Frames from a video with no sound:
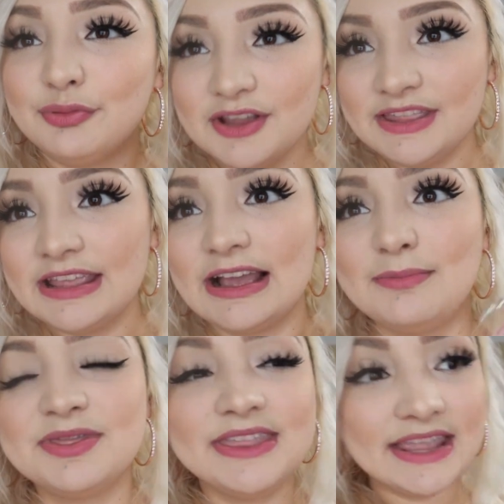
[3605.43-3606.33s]
breathing
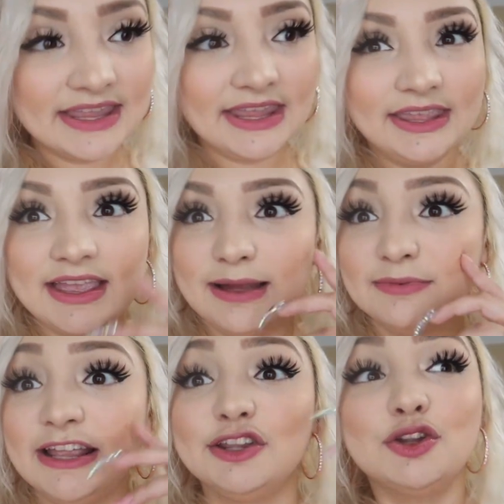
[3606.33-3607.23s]
i'm thinking
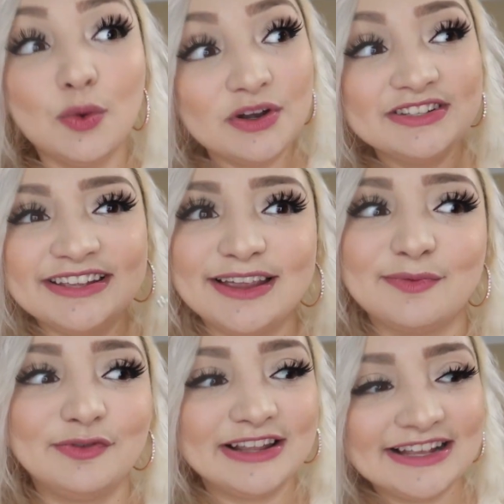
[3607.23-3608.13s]
i'm like noticing
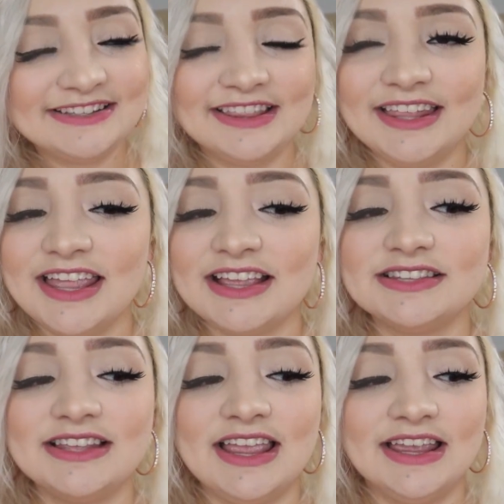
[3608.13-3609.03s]
and realizing
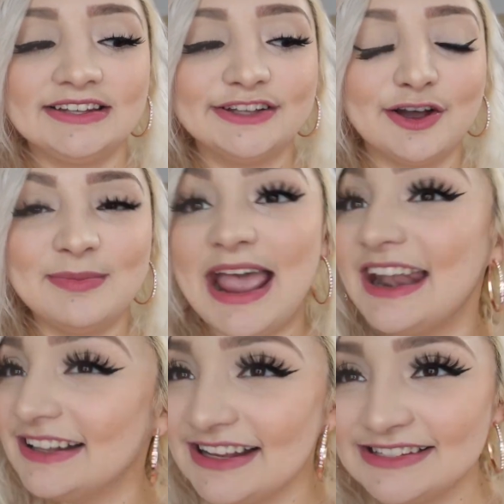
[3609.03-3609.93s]
things and um,
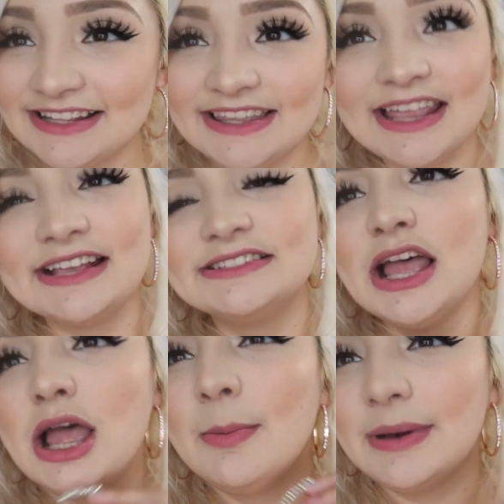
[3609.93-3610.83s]
analyzing things
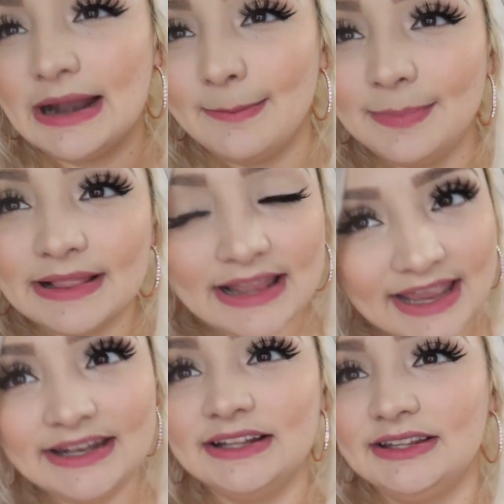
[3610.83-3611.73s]
but i'm
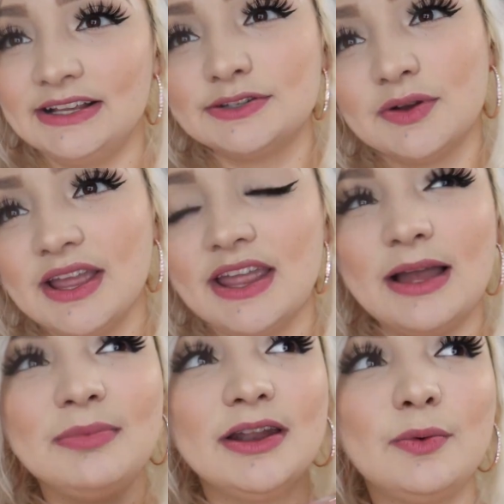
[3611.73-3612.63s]
planning things okay
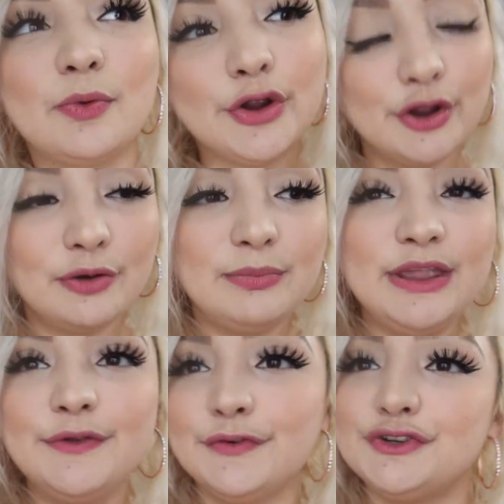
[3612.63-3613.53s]
i'm gonna work on
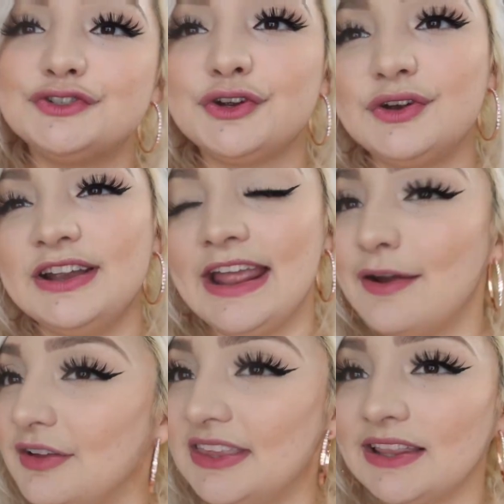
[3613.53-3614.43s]
me for sure and
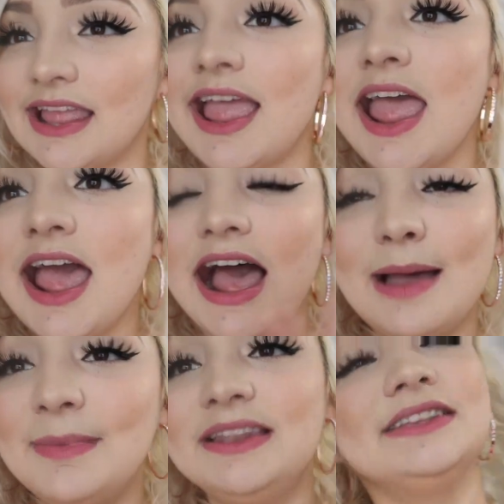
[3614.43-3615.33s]
everything like
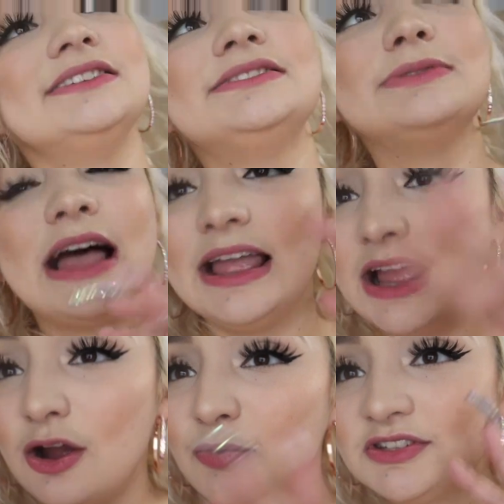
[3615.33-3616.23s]
i'm in this i,
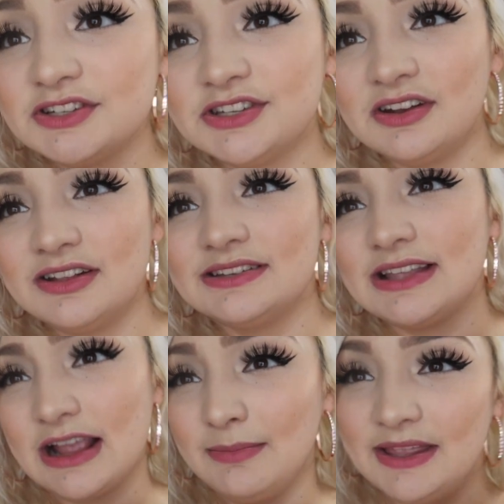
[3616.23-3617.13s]
I always consider this
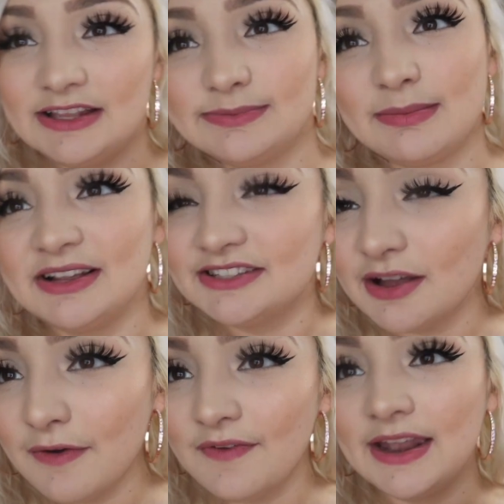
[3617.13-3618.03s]
like i'm in this by
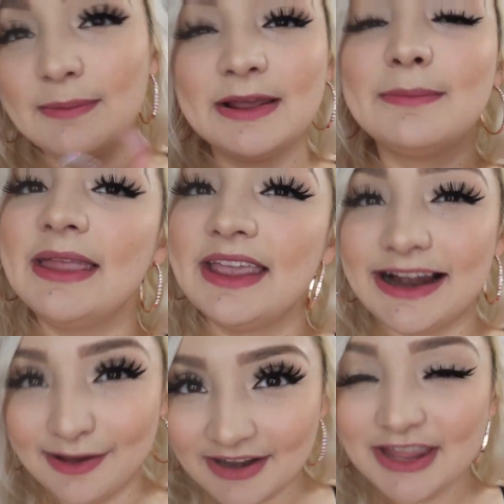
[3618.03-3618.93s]
myself and i'm gonna make
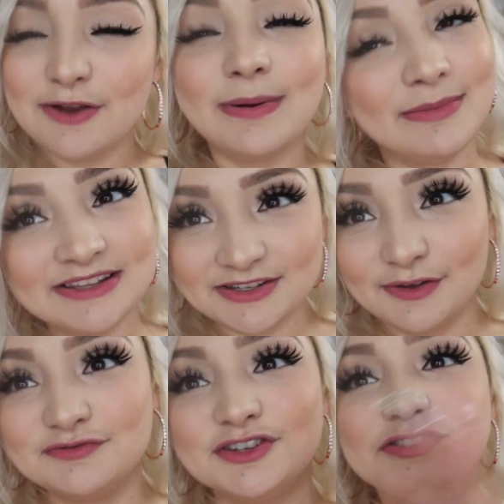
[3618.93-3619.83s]
it out of here by
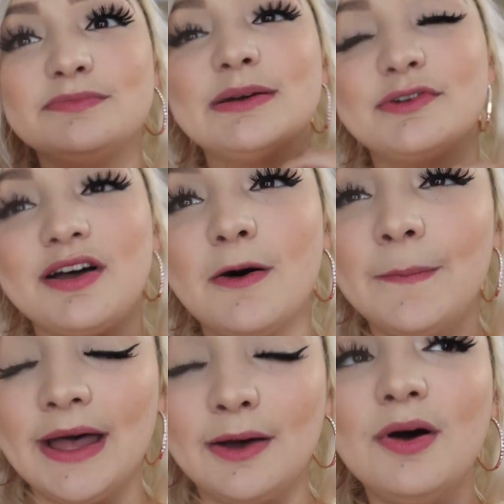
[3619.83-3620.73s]
myself just to be able to
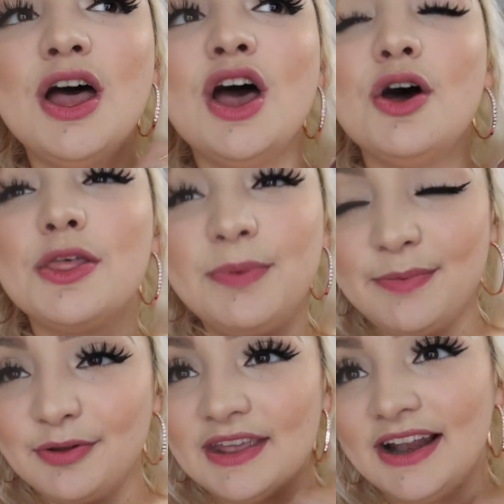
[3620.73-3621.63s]
help out the
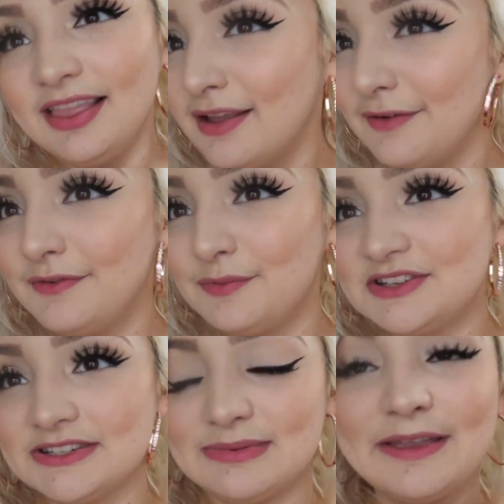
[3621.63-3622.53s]
people that i love
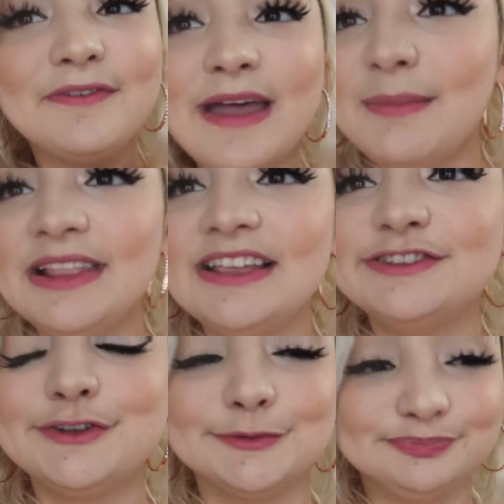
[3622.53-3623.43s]
which is my family
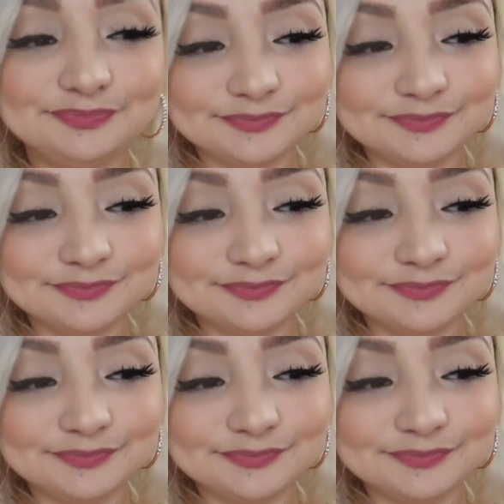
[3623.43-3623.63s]
so